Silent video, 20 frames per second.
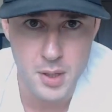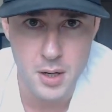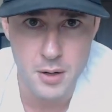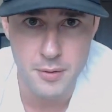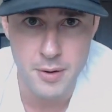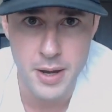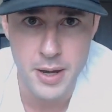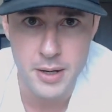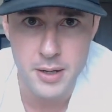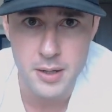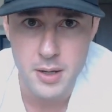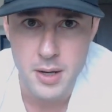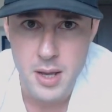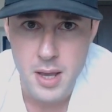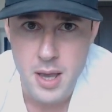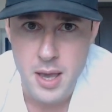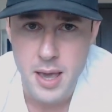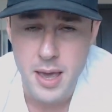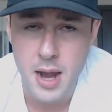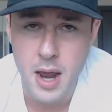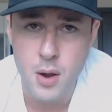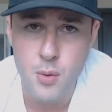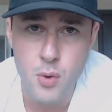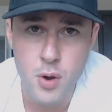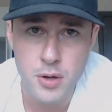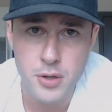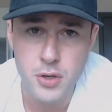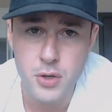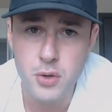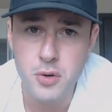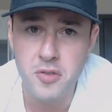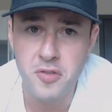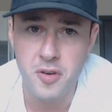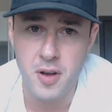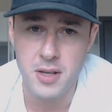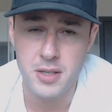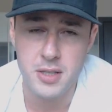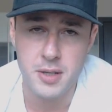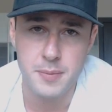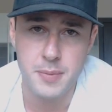All right, and I want you to
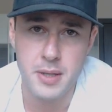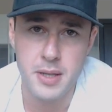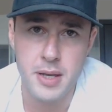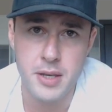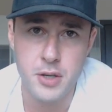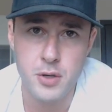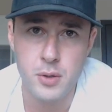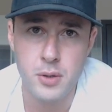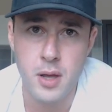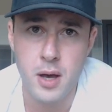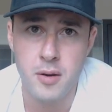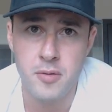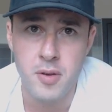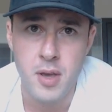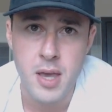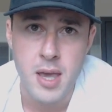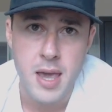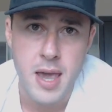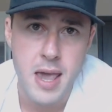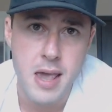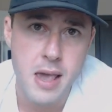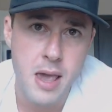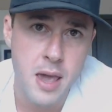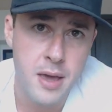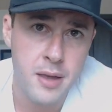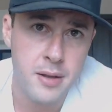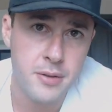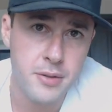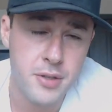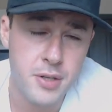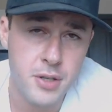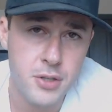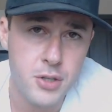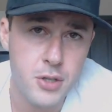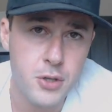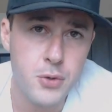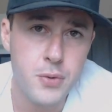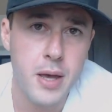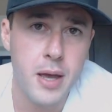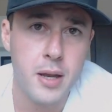find something that you love, and to
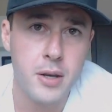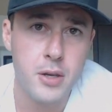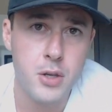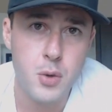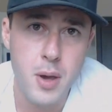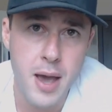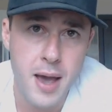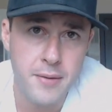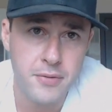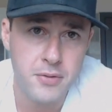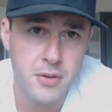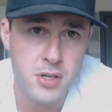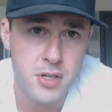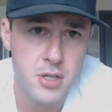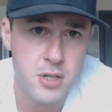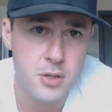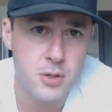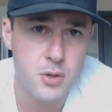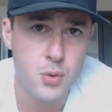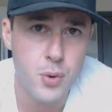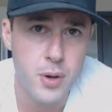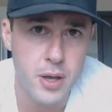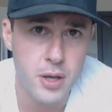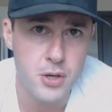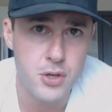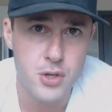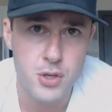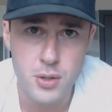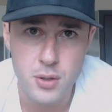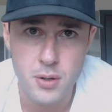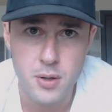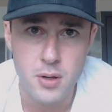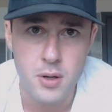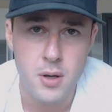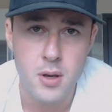do that you have to switch